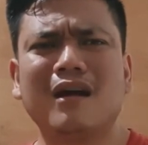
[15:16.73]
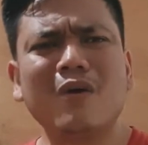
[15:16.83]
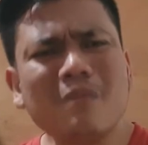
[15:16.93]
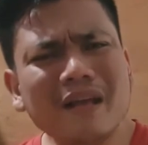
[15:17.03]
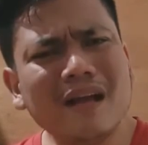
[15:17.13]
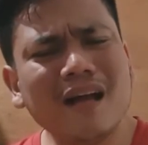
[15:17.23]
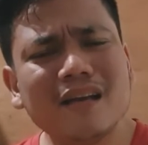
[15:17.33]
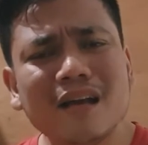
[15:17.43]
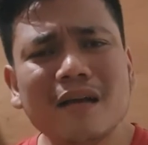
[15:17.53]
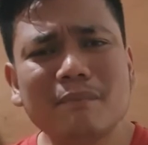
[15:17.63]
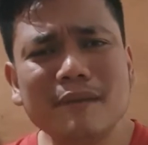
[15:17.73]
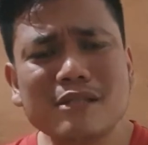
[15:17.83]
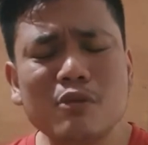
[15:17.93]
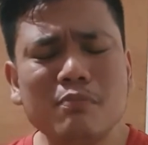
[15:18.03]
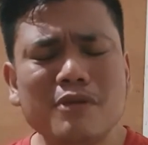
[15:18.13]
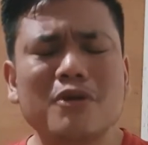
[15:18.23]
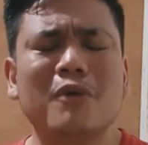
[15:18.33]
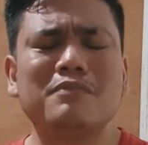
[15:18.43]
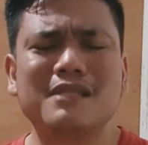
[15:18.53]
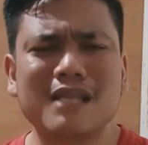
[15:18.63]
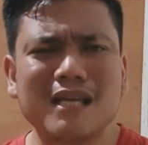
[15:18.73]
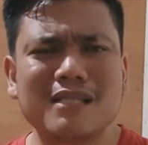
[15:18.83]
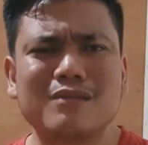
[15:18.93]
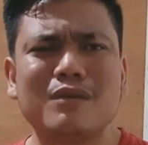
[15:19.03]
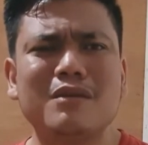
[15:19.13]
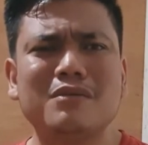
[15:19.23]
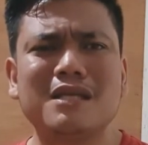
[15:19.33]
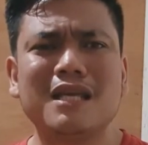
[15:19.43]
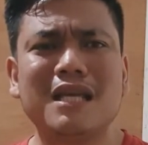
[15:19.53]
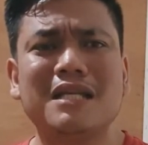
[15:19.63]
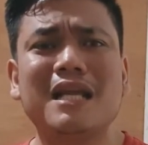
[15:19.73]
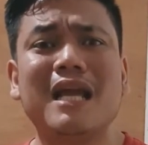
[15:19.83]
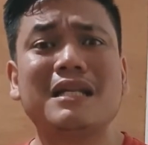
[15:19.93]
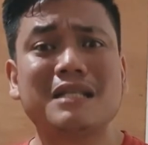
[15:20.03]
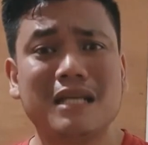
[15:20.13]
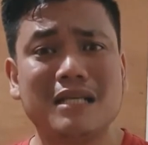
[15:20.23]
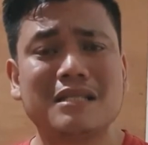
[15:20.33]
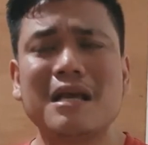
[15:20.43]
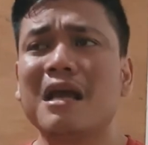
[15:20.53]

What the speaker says: Oh my God! Please don't be so obsessed with using ed and t's,